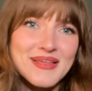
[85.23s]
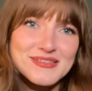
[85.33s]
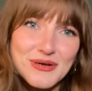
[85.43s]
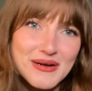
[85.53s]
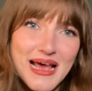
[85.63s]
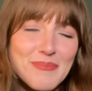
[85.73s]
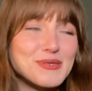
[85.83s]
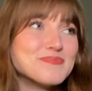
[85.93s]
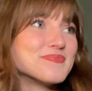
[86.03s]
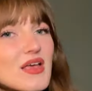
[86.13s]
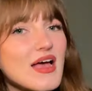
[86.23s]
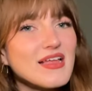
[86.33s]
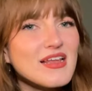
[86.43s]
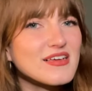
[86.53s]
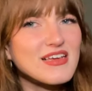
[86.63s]
that's not gonna happen.
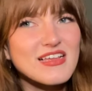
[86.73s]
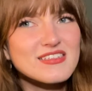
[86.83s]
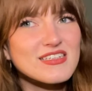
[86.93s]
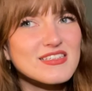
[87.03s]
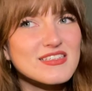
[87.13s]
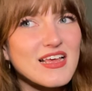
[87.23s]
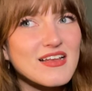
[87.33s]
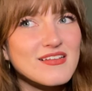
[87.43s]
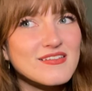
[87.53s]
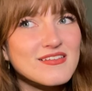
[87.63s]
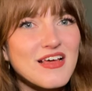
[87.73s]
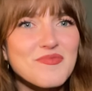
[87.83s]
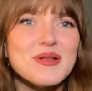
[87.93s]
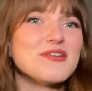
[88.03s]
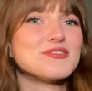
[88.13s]
And I guess since then have
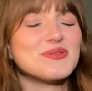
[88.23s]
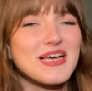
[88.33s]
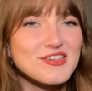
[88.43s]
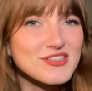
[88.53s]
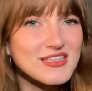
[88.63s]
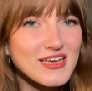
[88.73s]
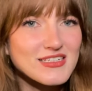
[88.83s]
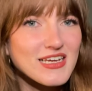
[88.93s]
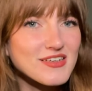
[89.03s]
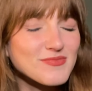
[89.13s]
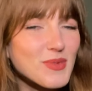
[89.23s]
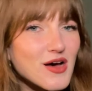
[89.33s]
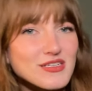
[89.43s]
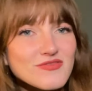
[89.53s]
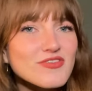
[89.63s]
been asked to occasionally like take
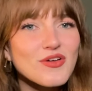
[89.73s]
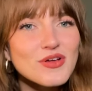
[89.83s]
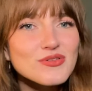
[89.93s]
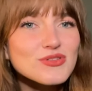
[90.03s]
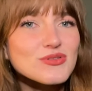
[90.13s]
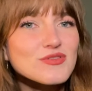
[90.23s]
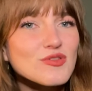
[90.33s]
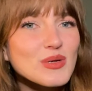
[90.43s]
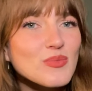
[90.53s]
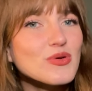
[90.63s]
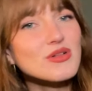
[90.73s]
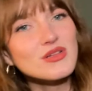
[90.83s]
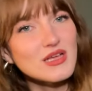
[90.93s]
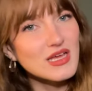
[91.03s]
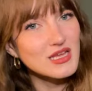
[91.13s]
part in photo shoots for
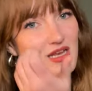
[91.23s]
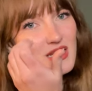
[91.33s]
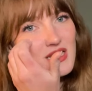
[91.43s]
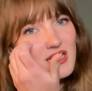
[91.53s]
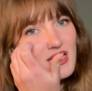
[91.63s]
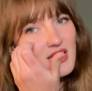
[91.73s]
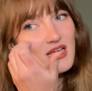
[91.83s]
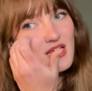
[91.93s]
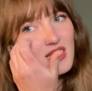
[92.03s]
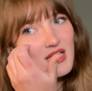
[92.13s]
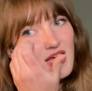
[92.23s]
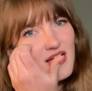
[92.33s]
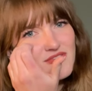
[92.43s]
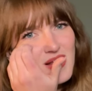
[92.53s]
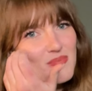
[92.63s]
people and
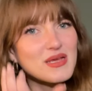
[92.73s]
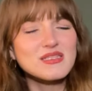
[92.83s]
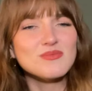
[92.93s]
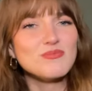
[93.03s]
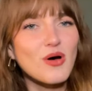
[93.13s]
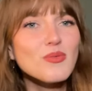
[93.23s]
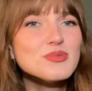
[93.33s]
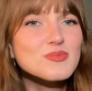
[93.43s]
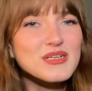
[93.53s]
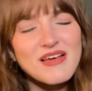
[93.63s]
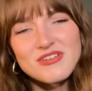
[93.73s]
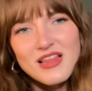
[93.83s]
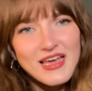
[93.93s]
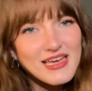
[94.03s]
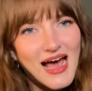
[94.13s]
I've done bits and bobs, but never
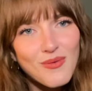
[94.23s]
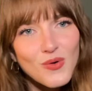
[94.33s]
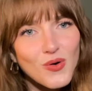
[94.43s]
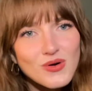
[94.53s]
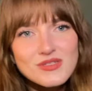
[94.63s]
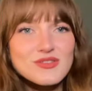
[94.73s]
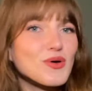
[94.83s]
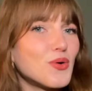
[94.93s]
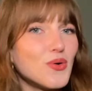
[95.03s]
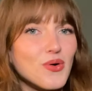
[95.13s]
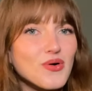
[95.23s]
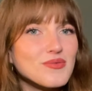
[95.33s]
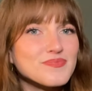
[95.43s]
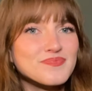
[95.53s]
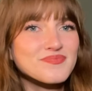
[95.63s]
like catwalks or
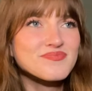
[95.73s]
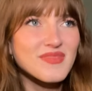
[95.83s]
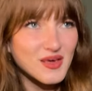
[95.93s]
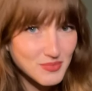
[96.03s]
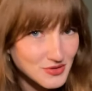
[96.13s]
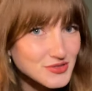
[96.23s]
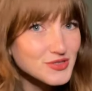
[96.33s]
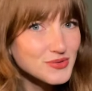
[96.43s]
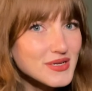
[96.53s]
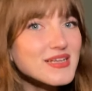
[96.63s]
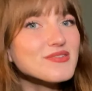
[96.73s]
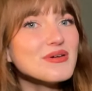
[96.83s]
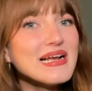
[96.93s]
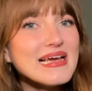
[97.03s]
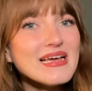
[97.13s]
like pursued it
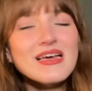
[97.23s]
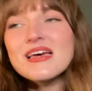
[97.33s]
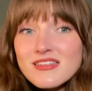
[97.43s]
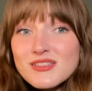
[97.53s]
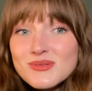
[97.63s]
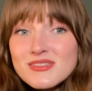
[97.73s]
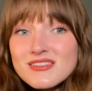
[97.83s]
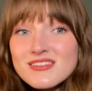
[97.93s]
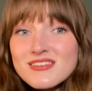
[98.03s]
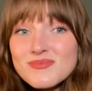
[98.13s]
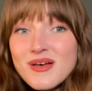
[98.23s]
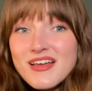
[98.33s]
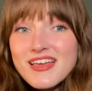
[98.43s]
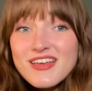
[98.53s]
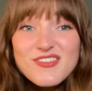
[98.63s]
really. This is
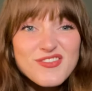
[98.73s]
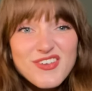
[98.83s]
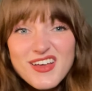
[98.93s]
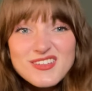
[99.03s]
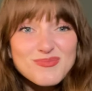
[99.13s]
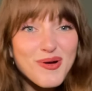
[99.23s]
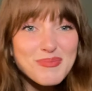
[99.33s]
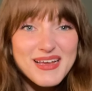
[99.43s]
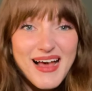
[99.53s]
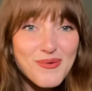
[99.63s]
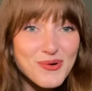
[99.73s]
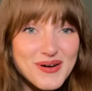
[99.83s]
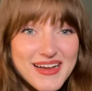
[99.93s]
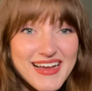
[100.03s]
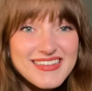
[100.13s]
my first proper catwalk,
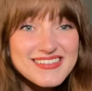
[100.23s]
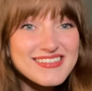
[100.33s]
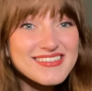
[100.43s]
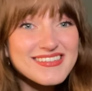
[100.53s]
I guess,